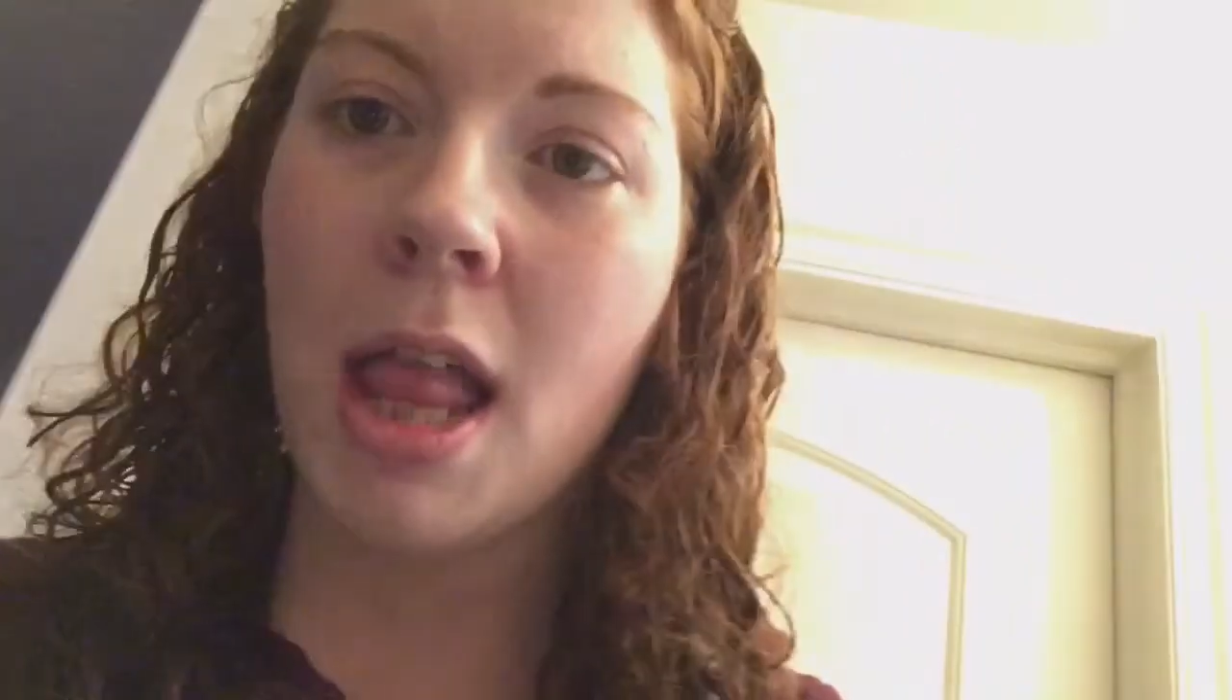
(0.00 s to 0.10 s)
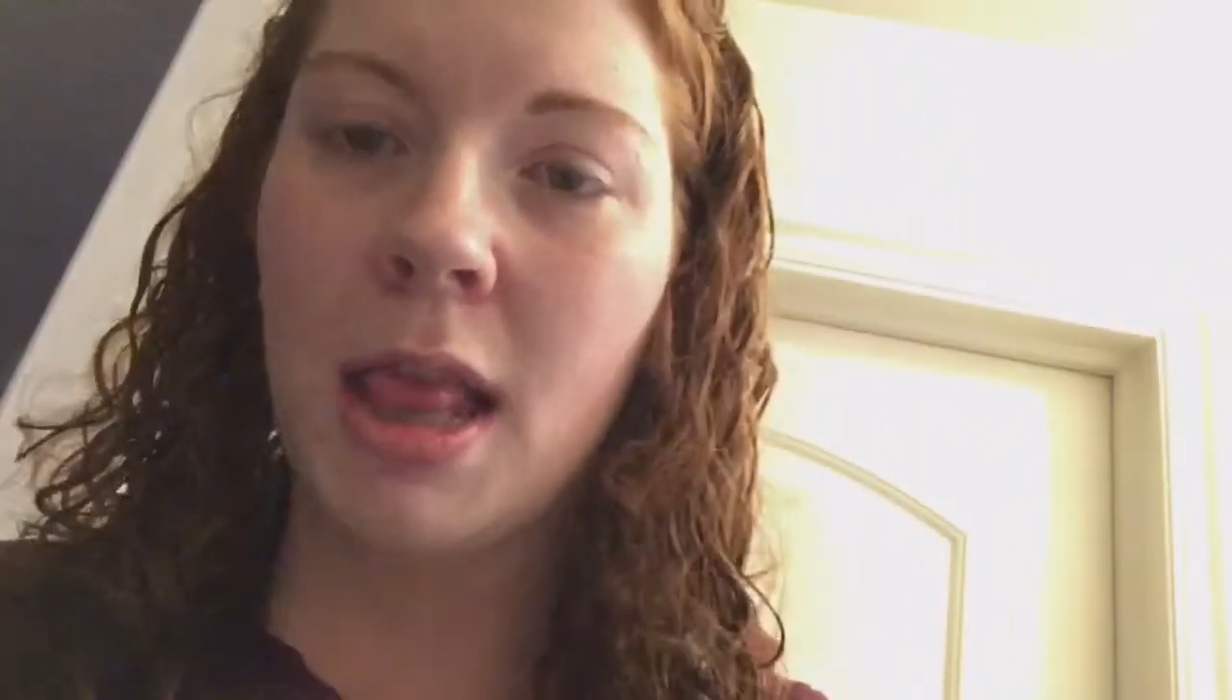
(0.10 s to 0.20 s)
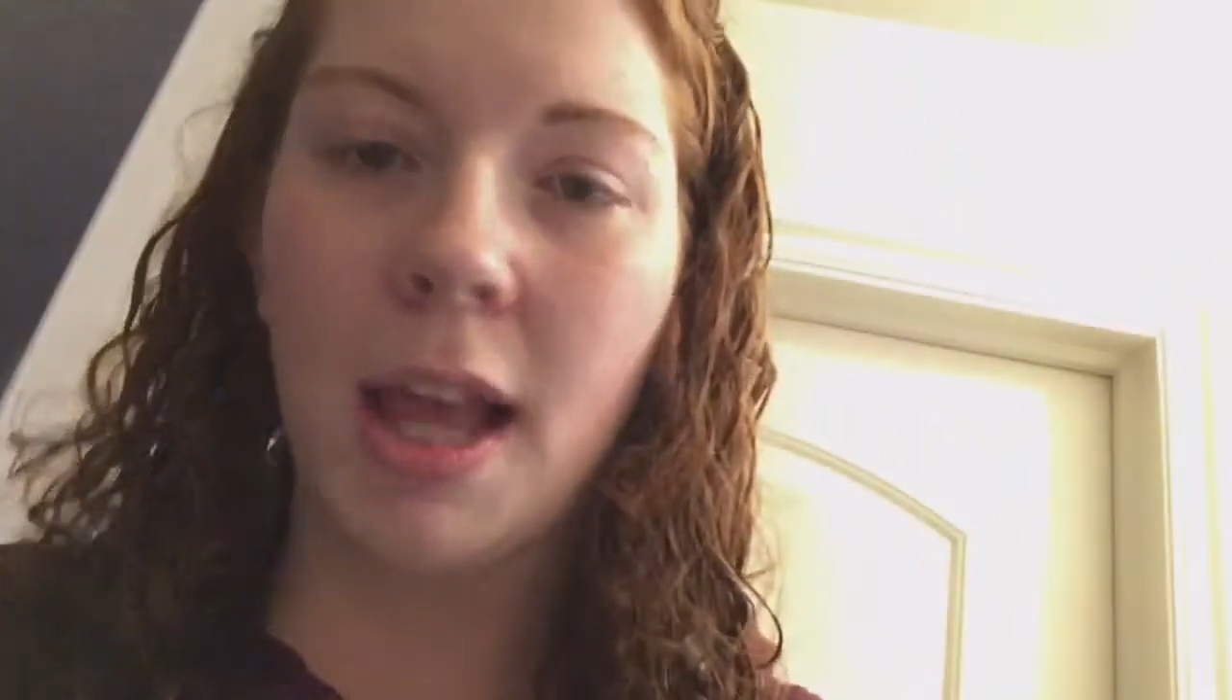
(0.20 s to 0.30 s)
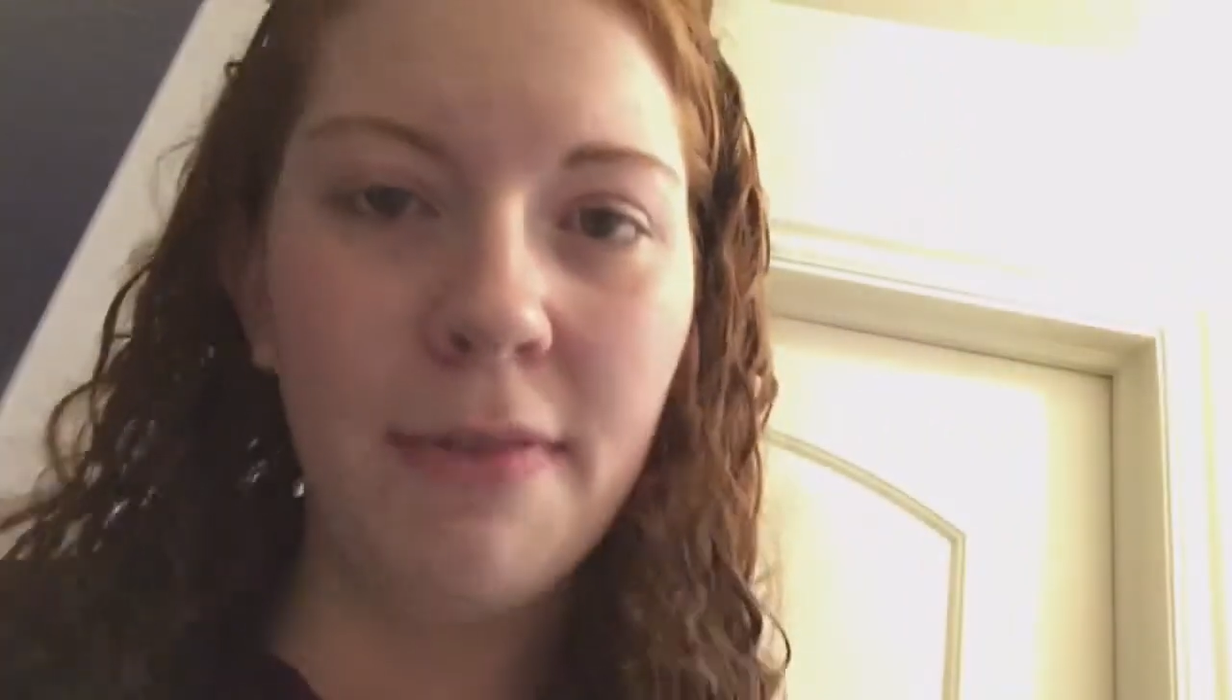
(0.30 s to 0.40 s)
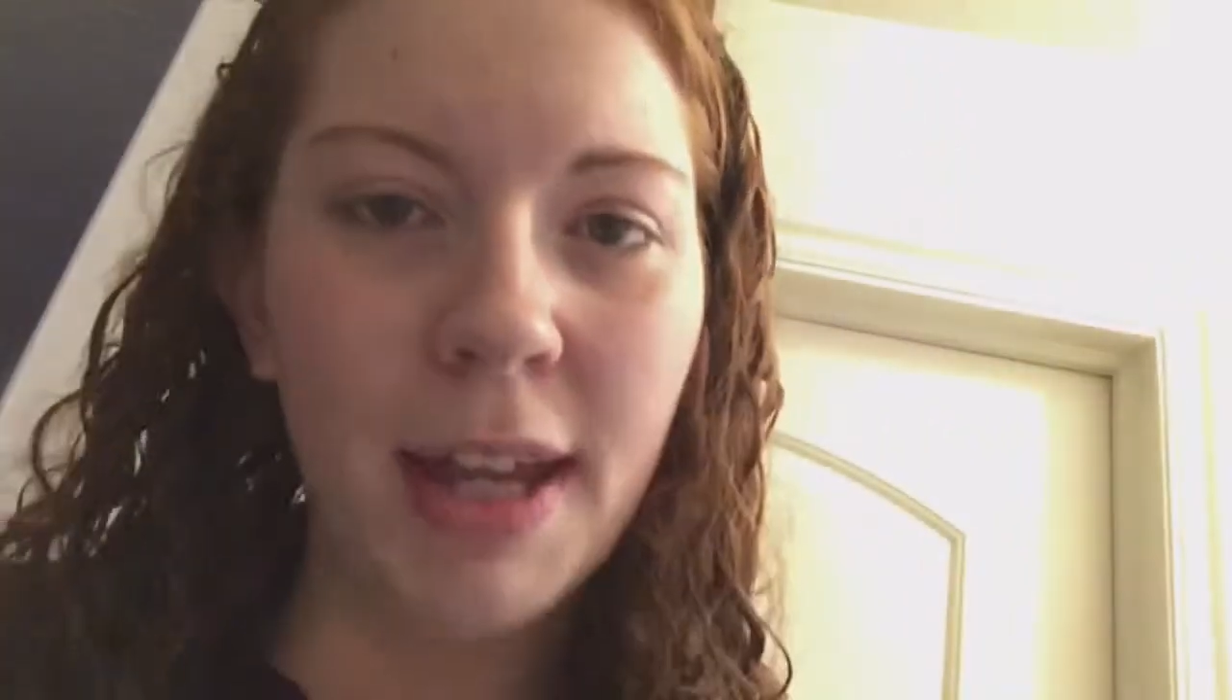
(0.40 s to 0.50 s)

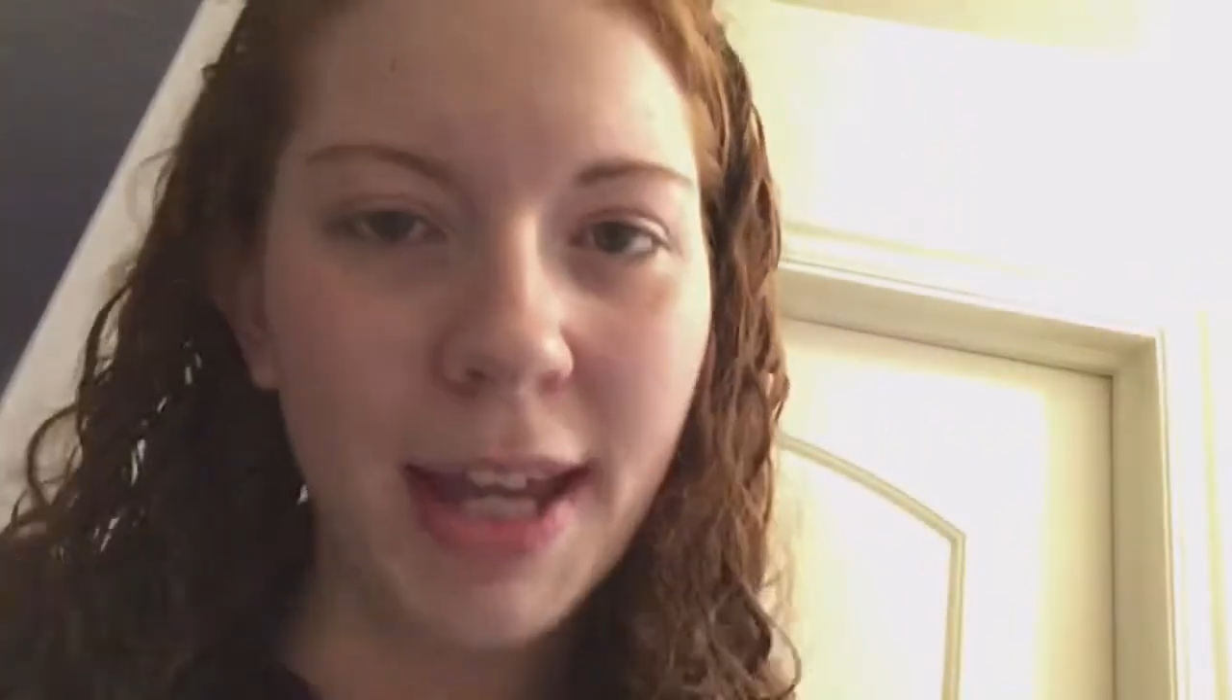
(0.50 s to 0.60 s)
lovely